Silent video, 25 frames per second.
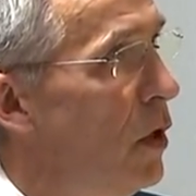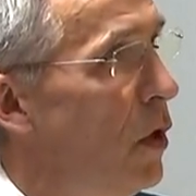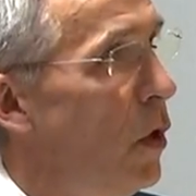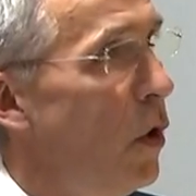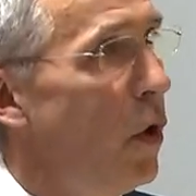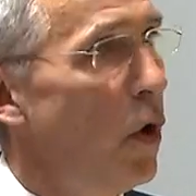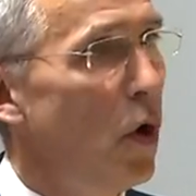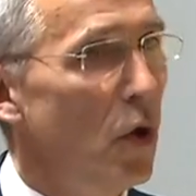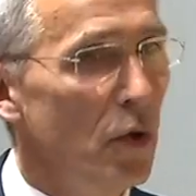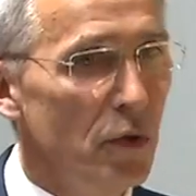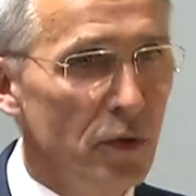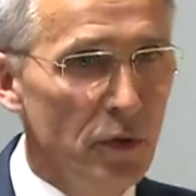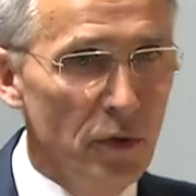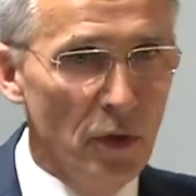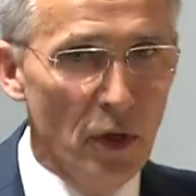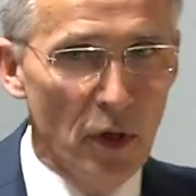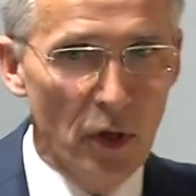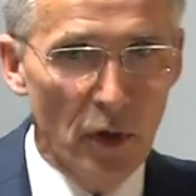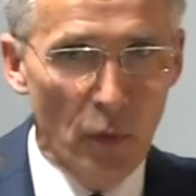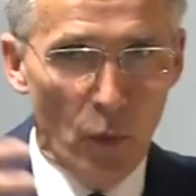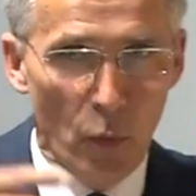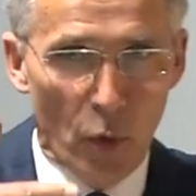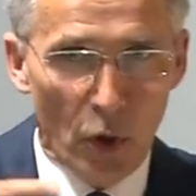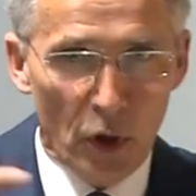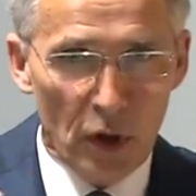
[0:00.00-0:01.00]
on
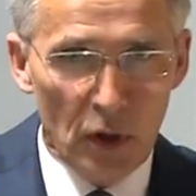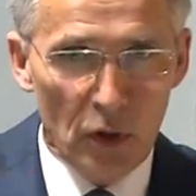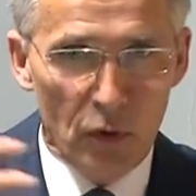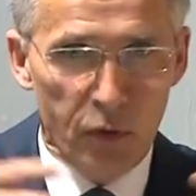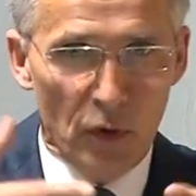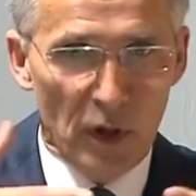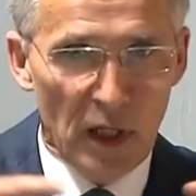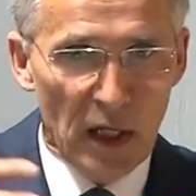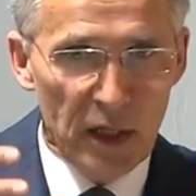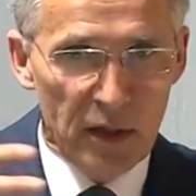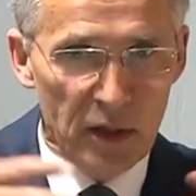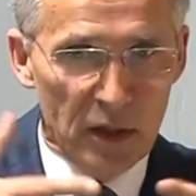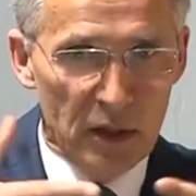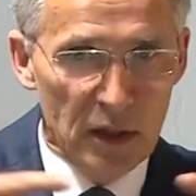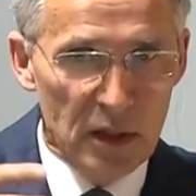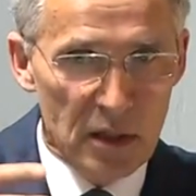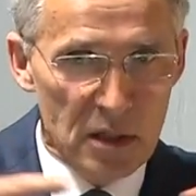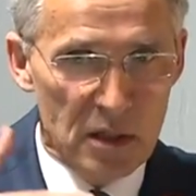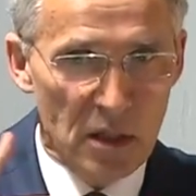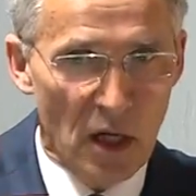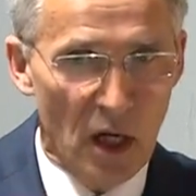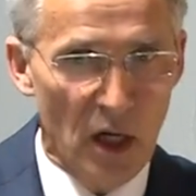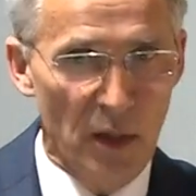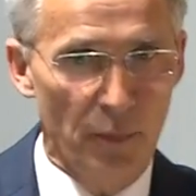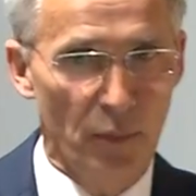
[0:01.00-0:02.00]
working together in
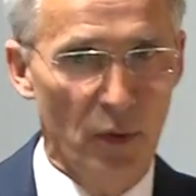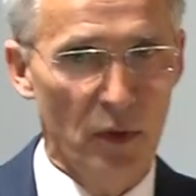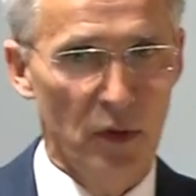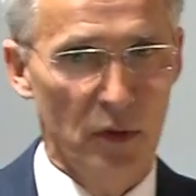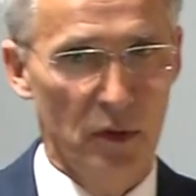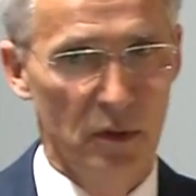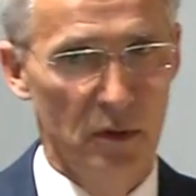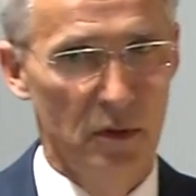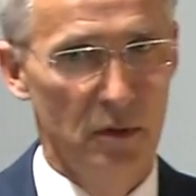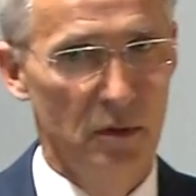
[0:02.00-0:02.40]
cyber,